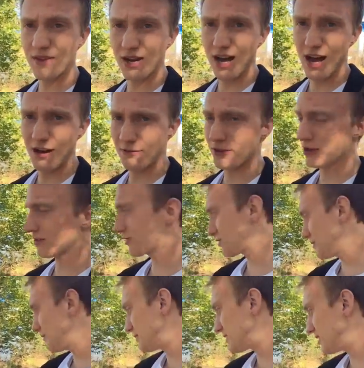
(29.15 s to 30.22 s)
and a half long
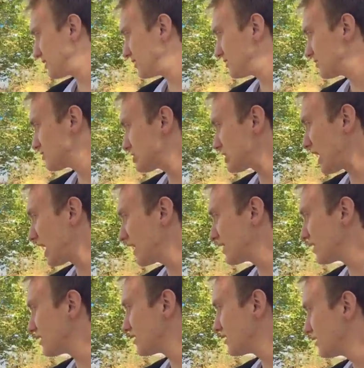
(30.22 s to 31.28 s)
trip to
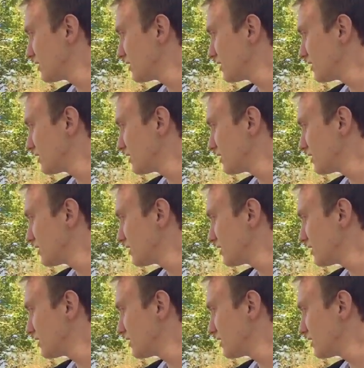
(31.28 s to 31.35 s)
China.